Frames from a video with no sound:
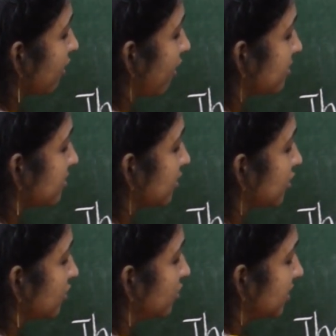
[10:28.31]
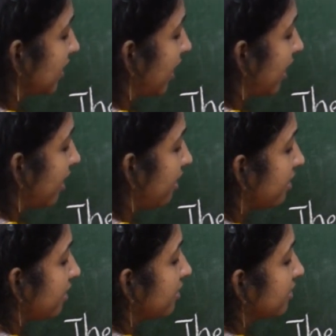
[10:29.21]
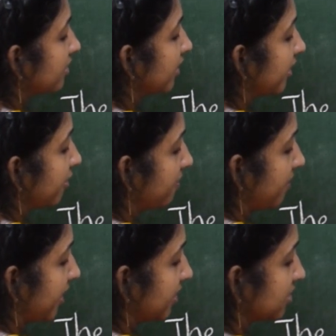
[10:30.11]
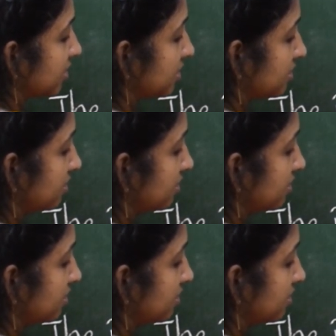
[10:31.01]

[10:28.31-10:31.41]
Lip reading: constitute a government.